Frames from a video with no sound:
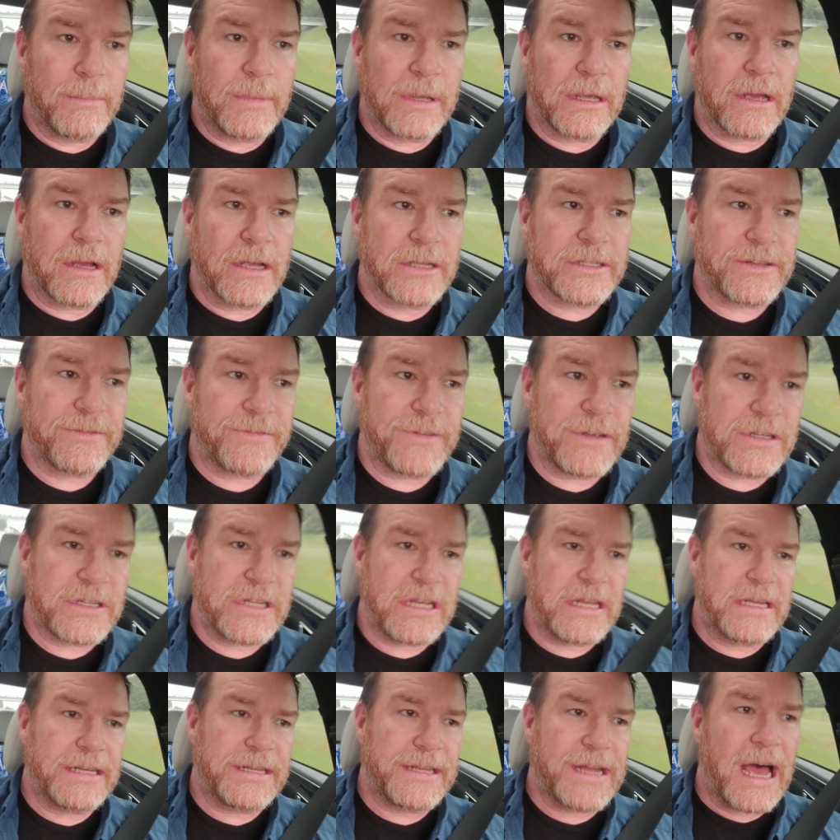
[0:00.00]
because if you
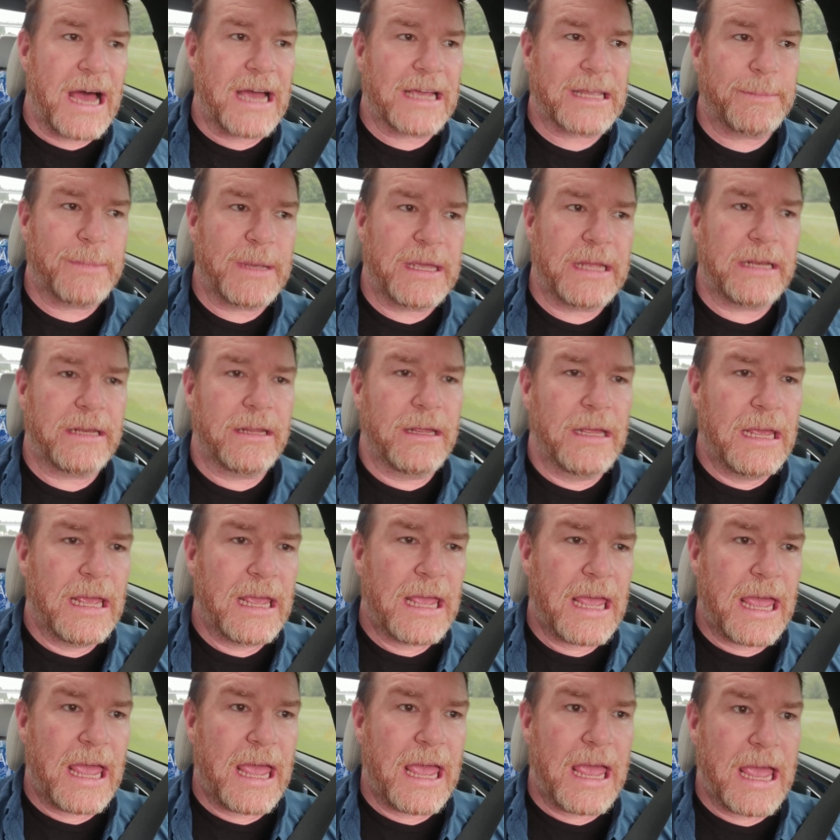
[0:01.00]
see a document
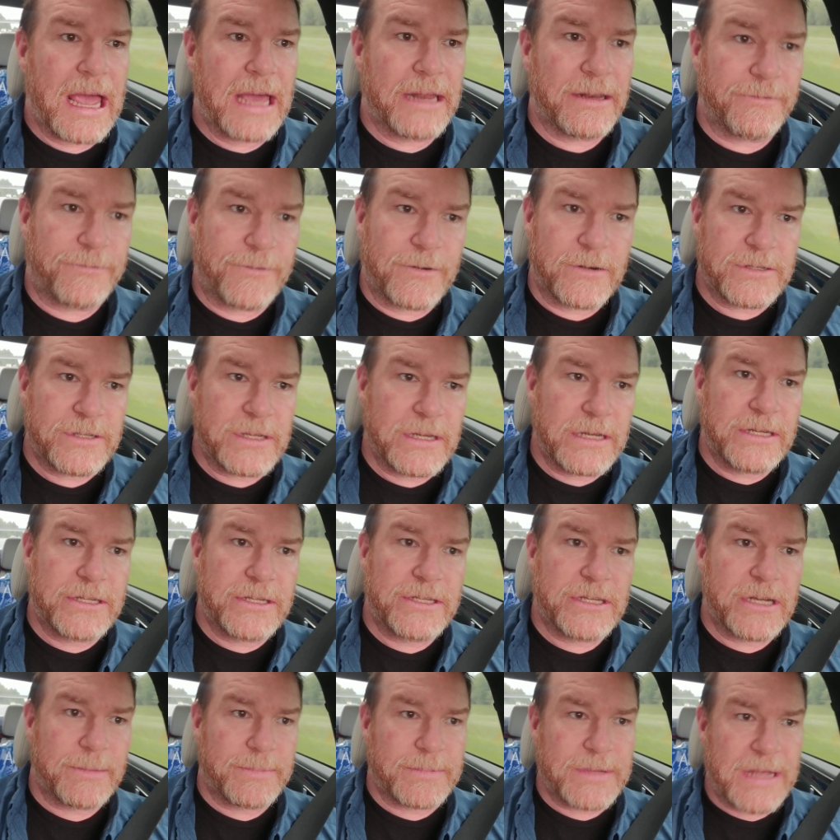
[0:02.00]
and the first thing
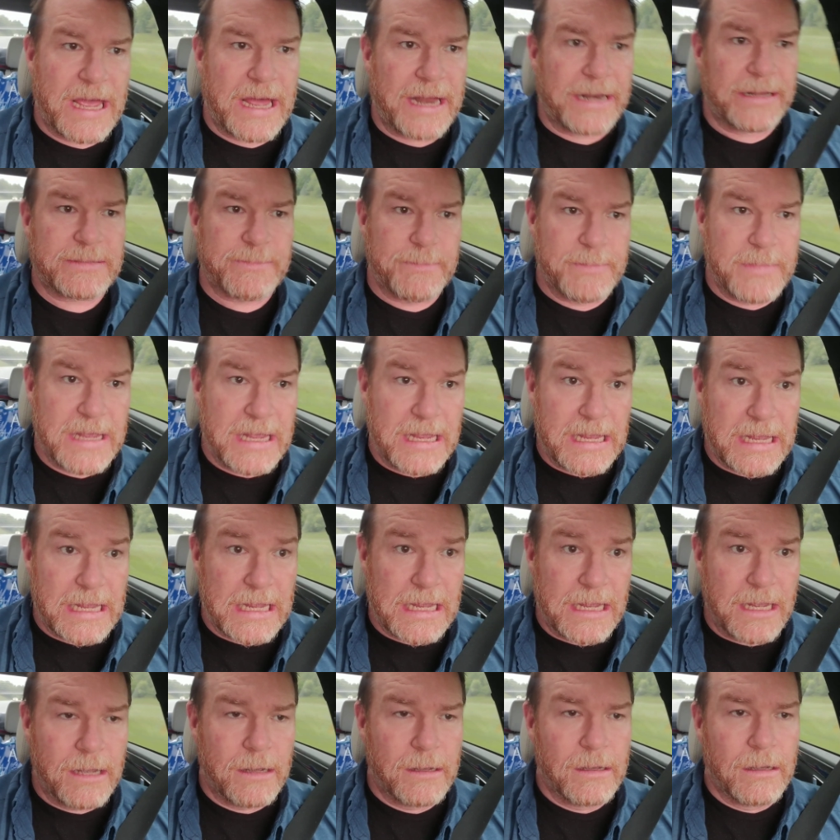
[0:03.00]
that jumped out at
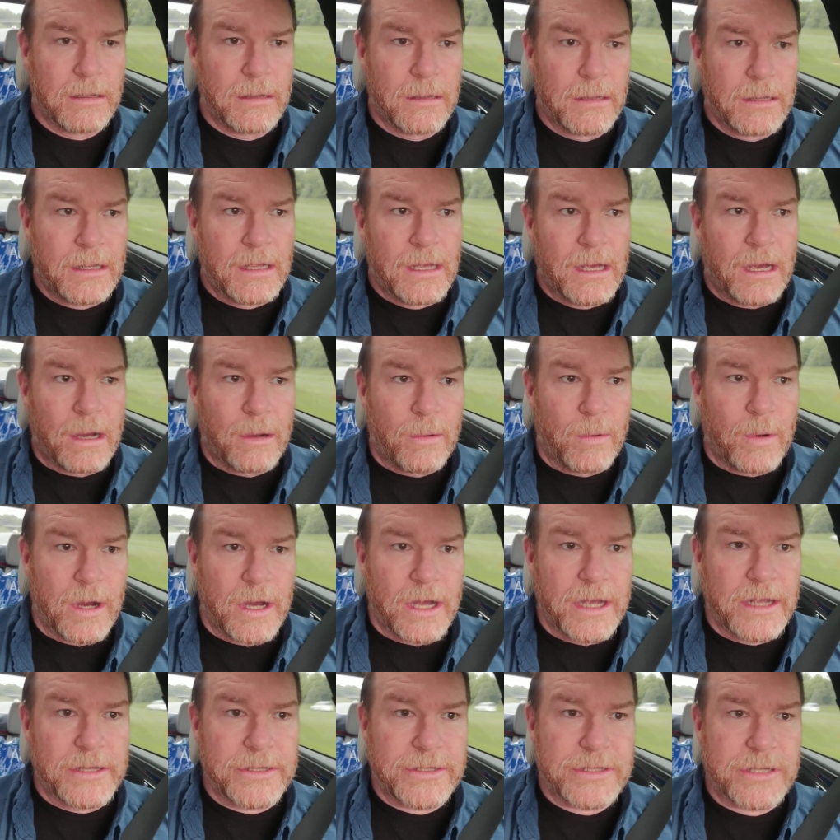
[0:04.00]
me
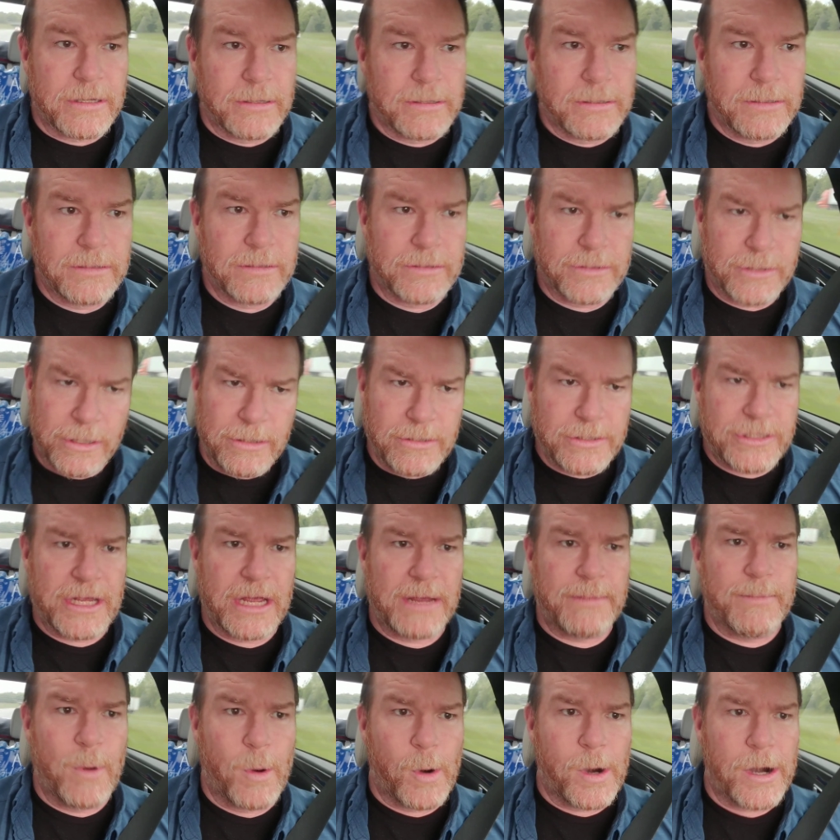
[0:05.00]
was
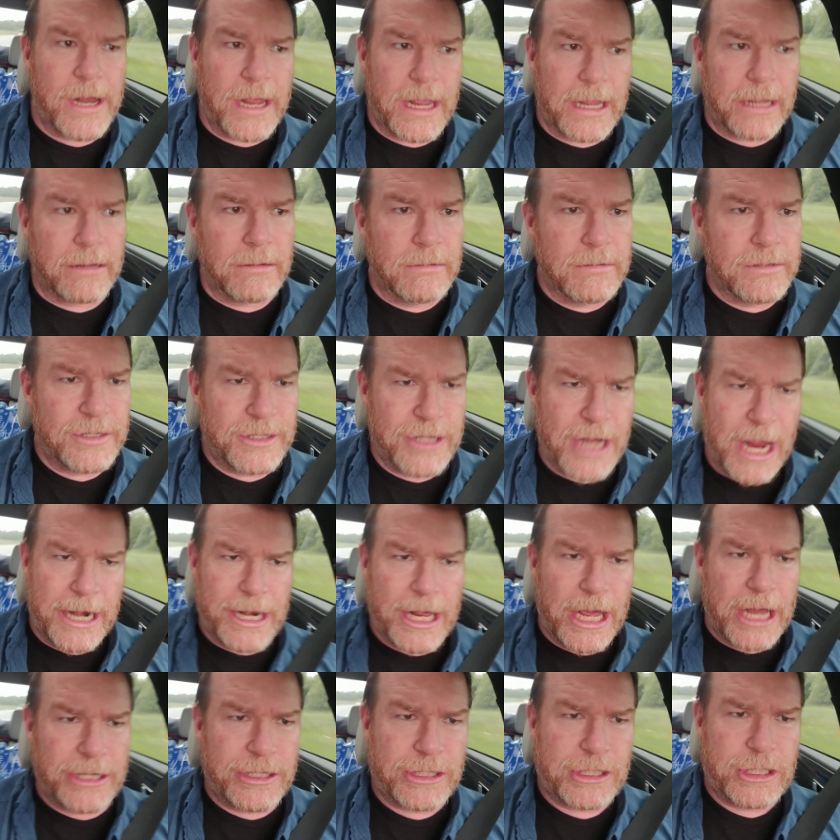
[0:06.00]
Tuesday morning,
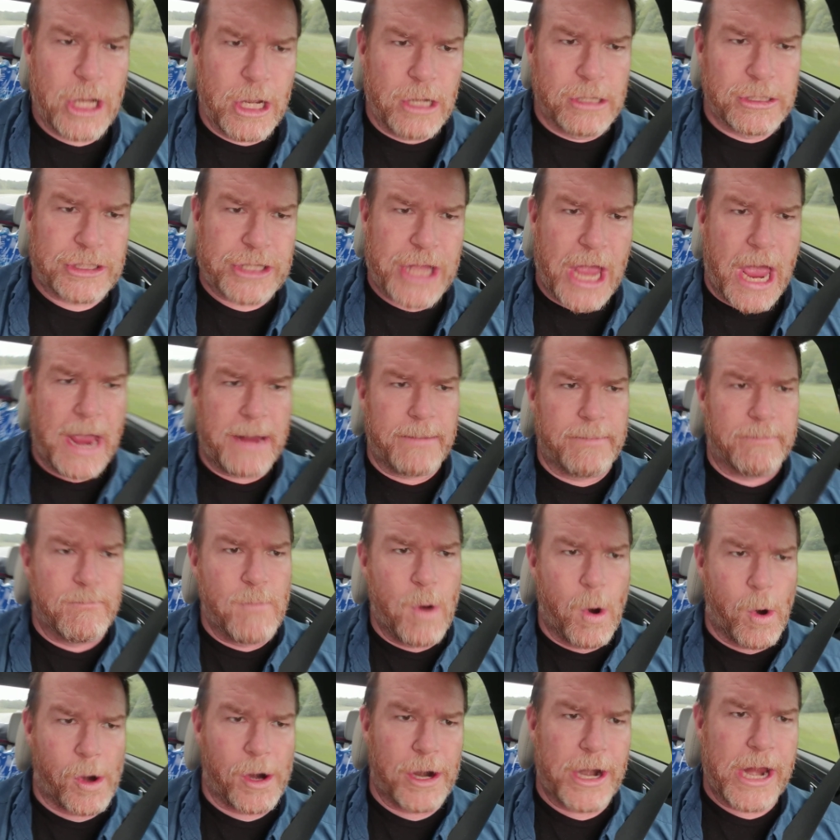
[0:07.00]
dated Tuesday
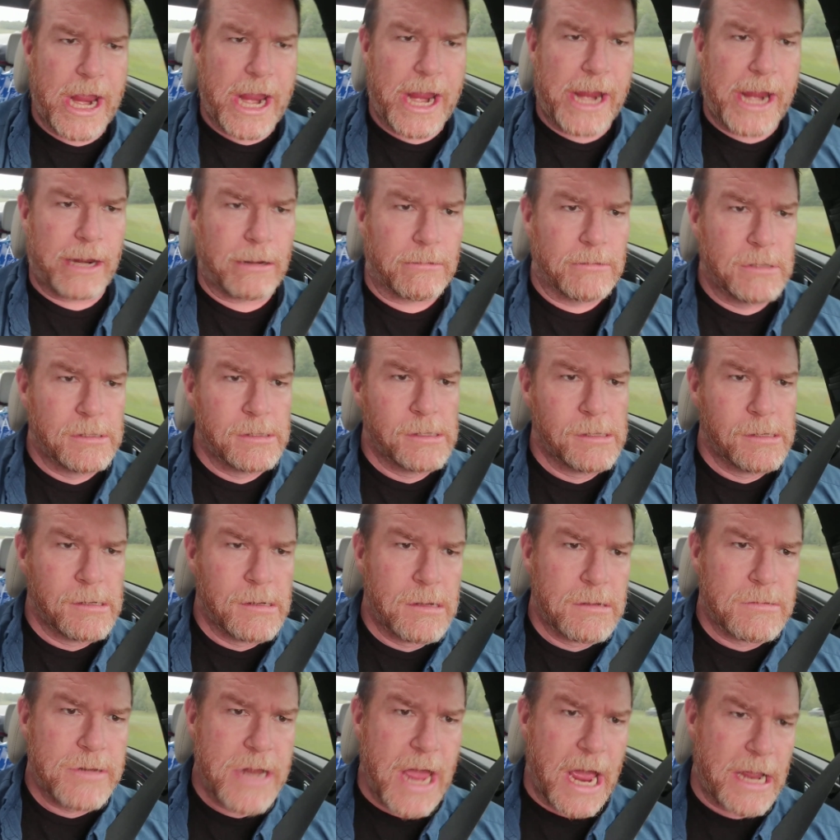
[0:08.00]
morning,
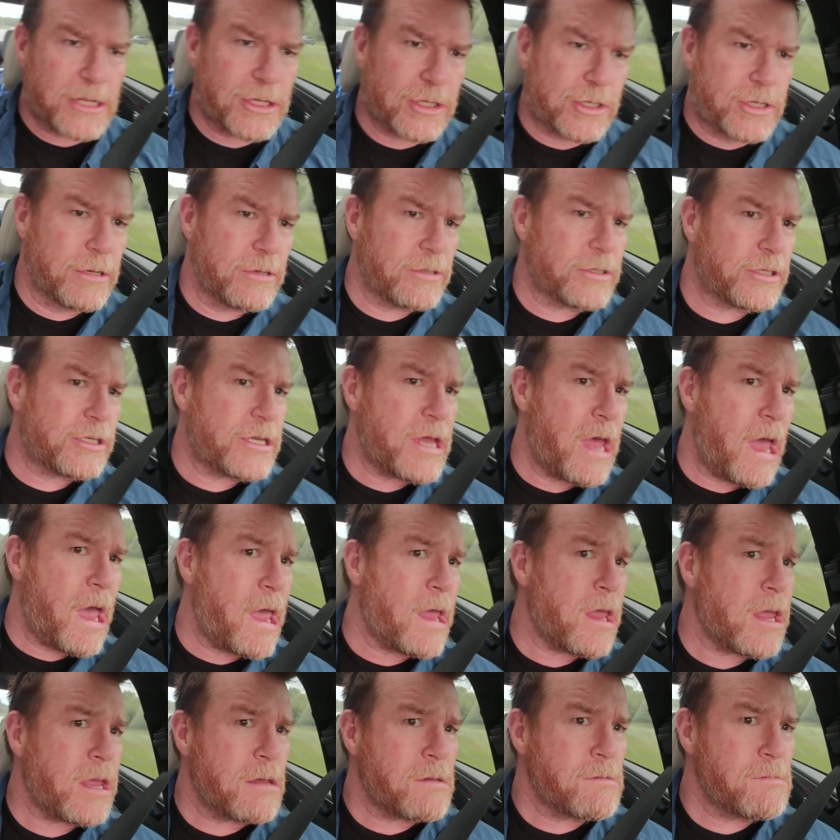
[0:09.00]
next
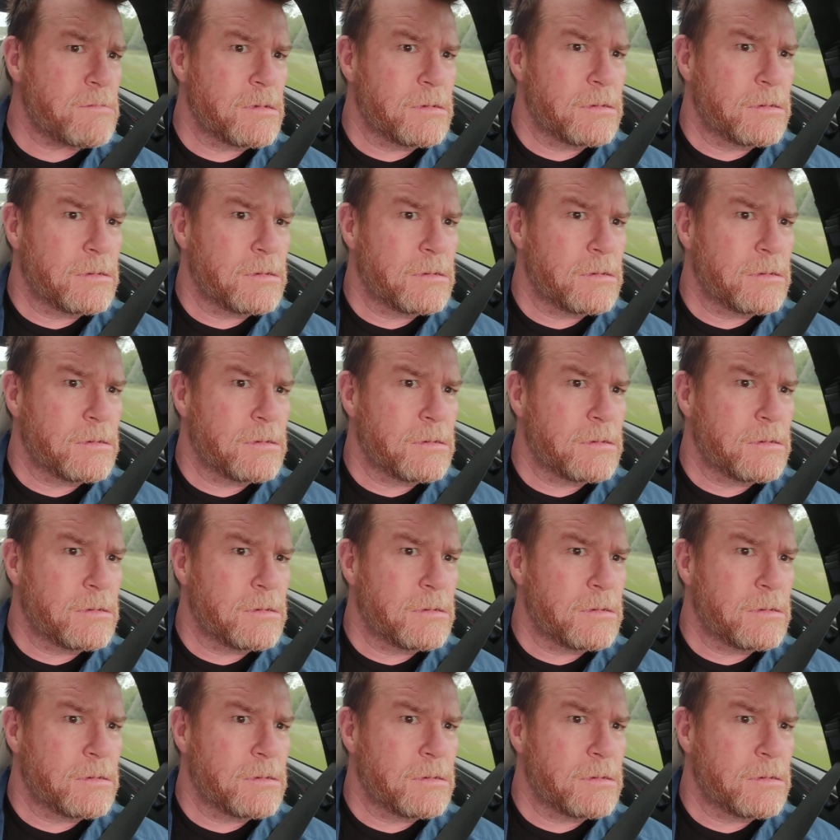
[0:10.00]
Tuesday,